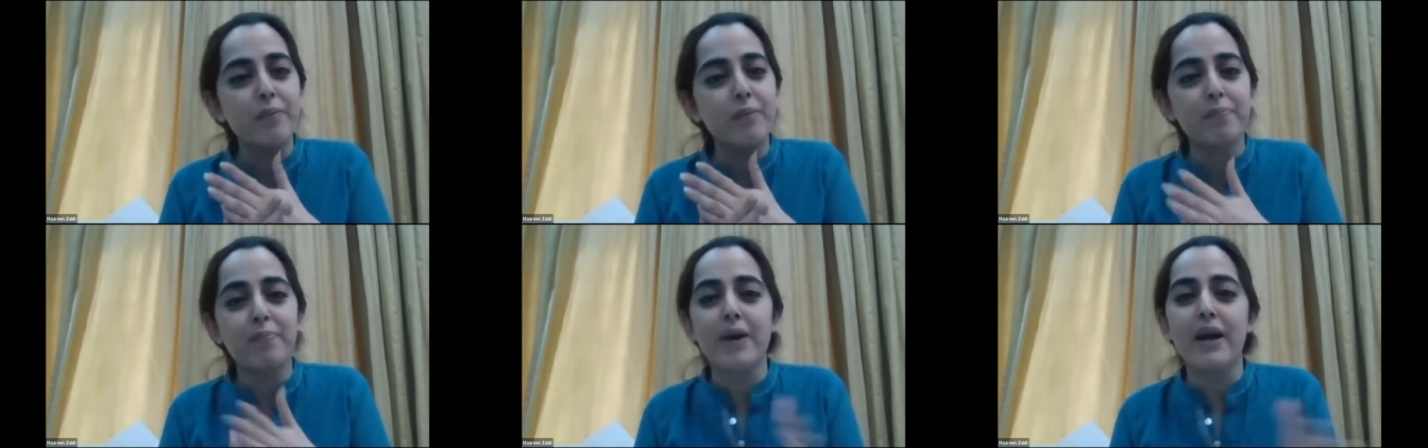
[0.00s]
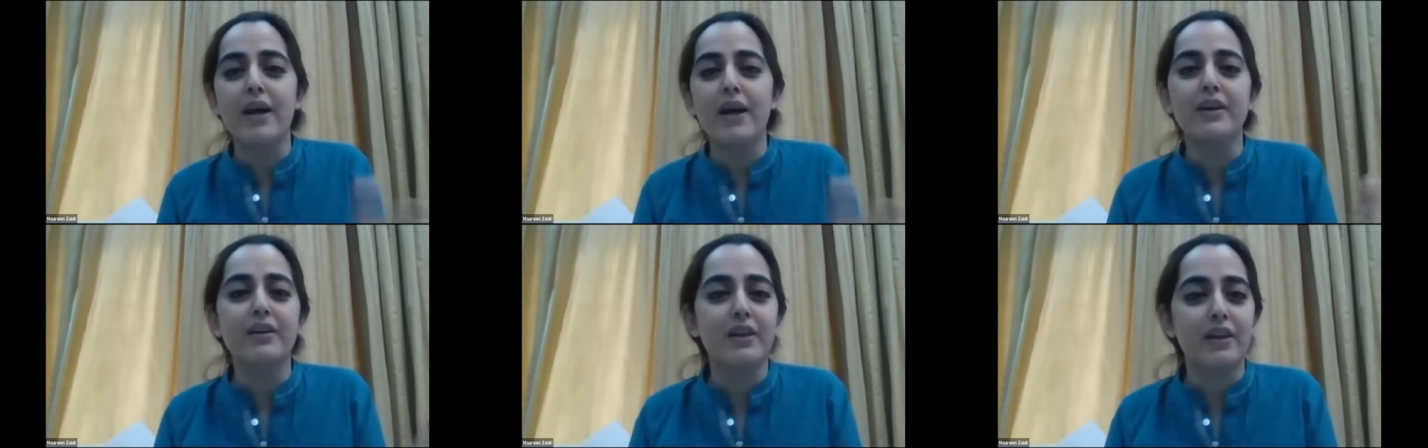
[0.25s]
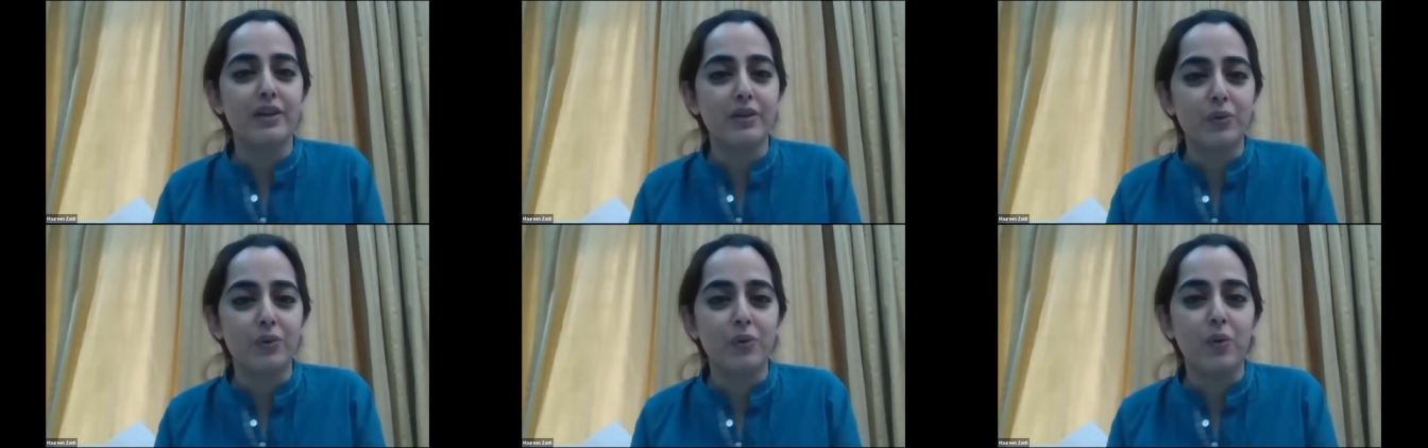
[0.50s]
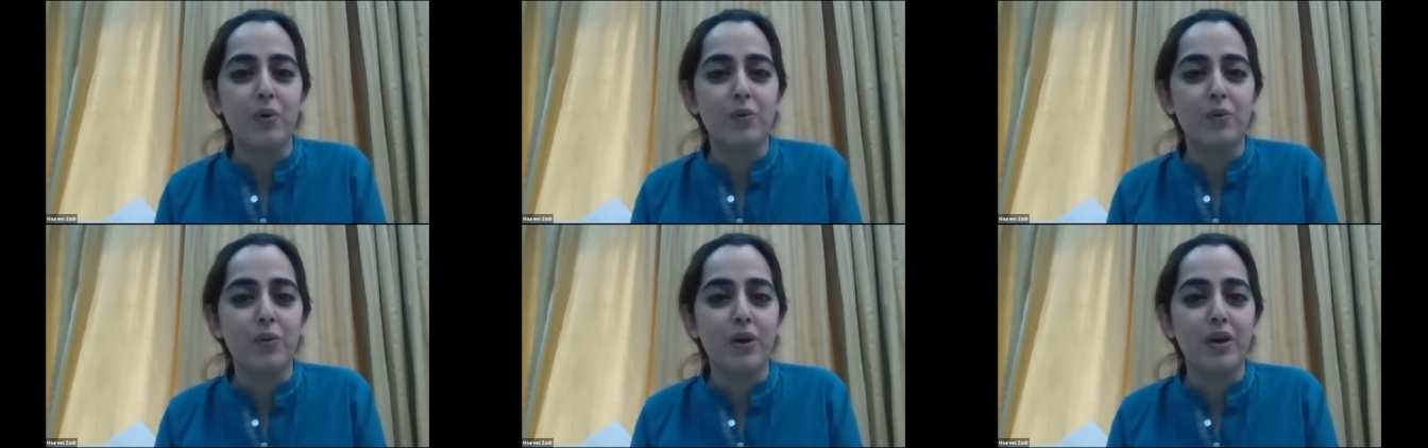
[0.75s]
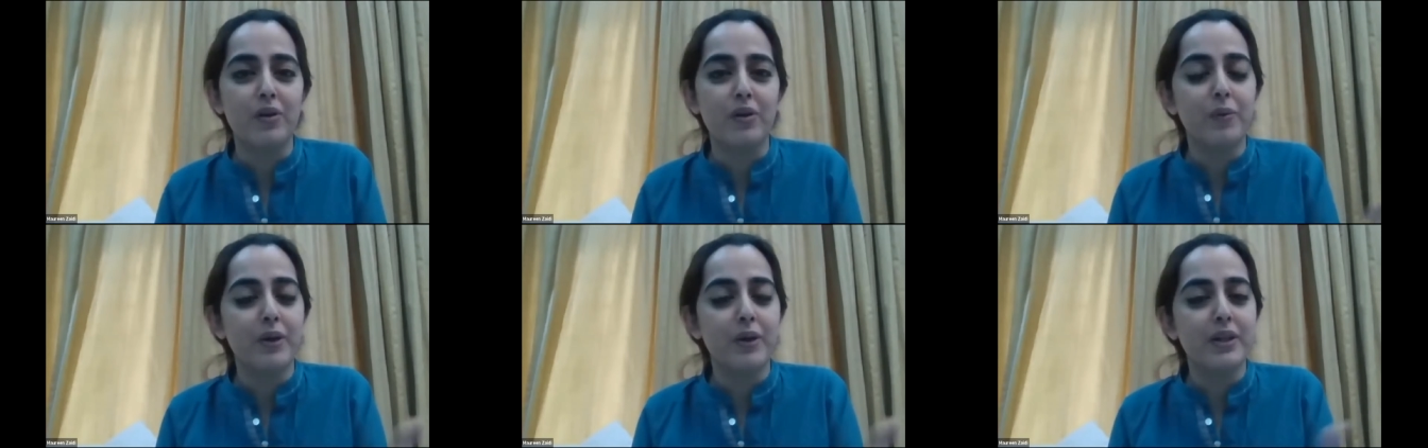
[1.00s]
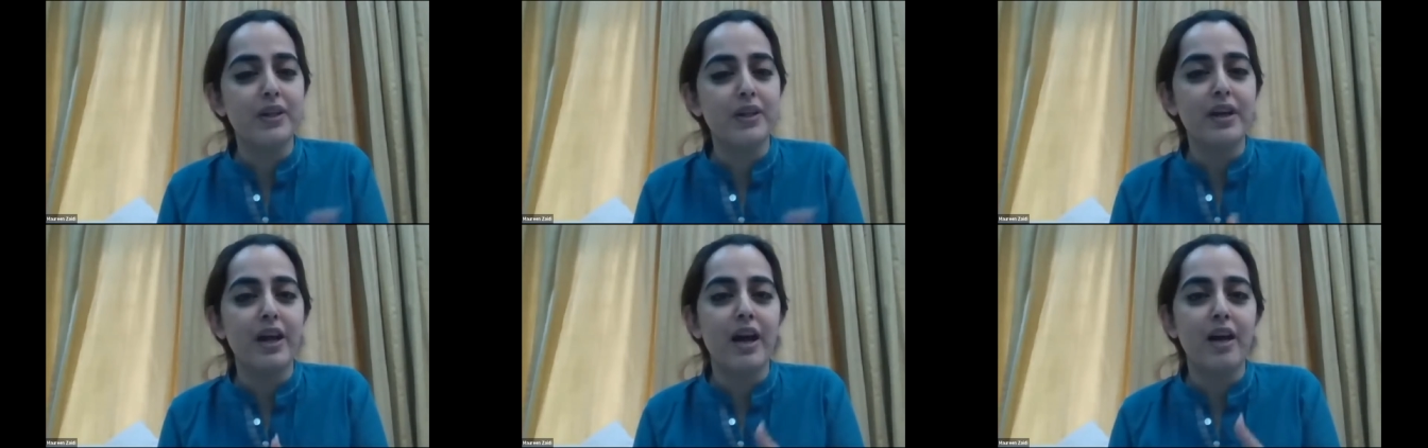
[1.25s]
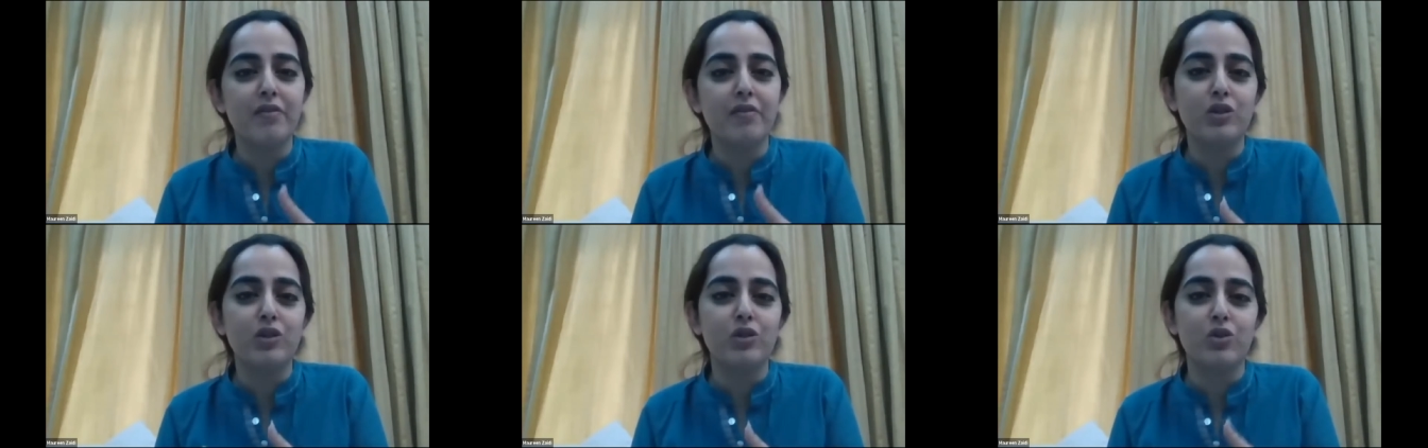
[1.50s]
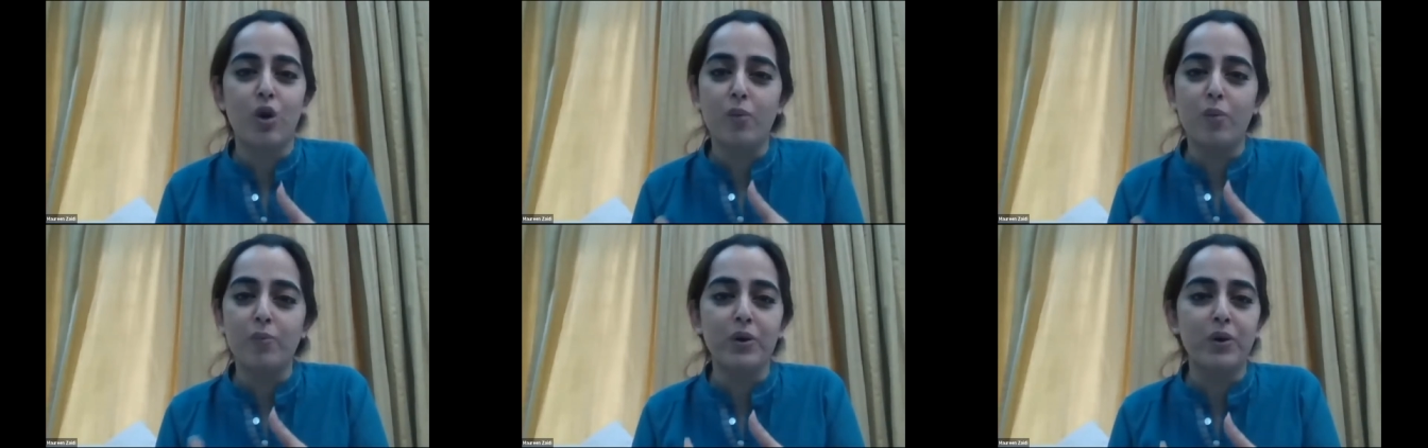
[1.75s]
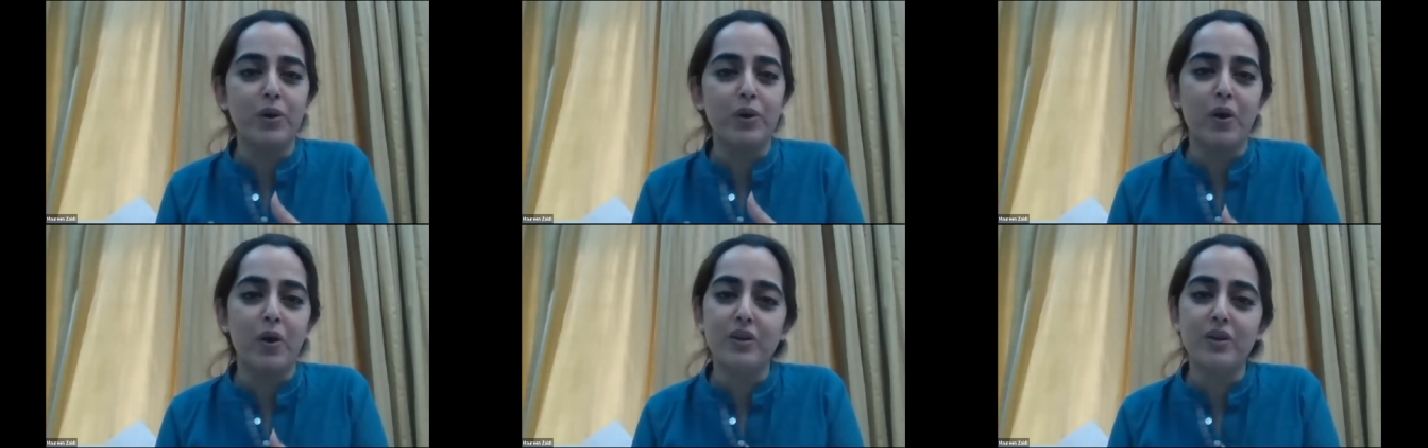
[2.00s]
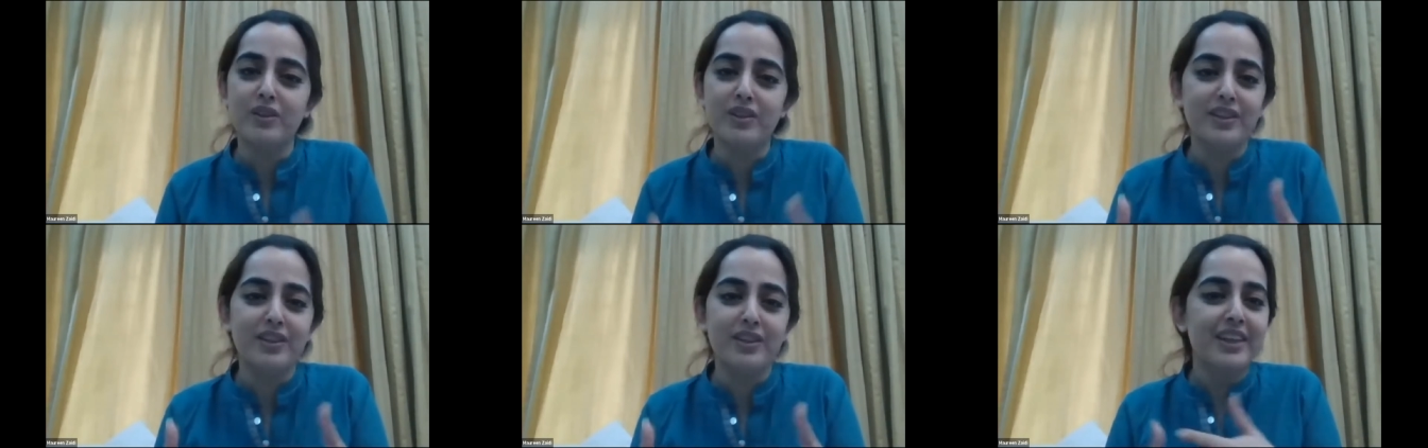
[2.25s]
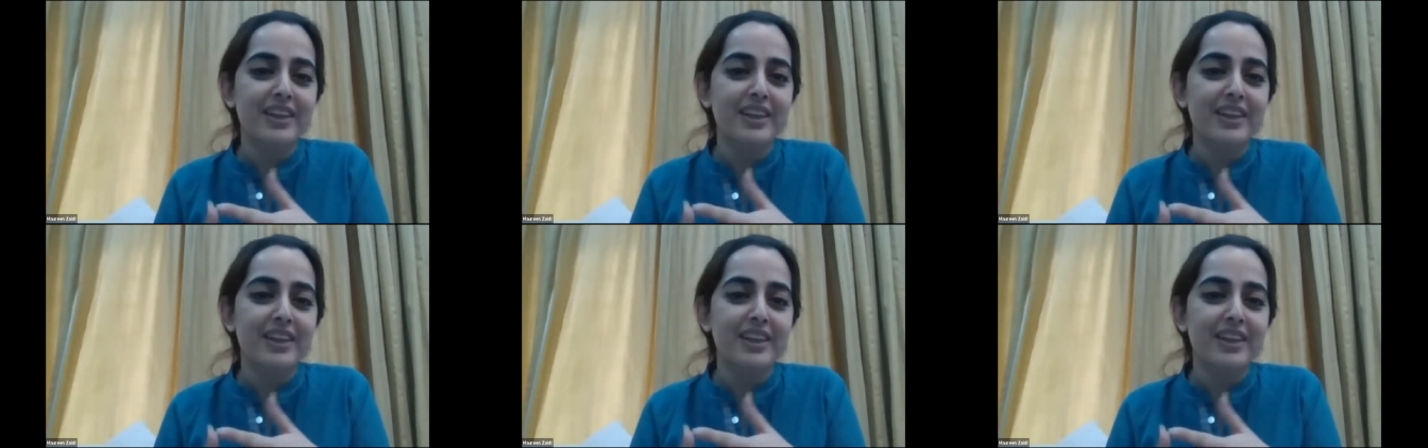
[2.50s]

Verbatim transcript: impact that the covid whether i have a job or not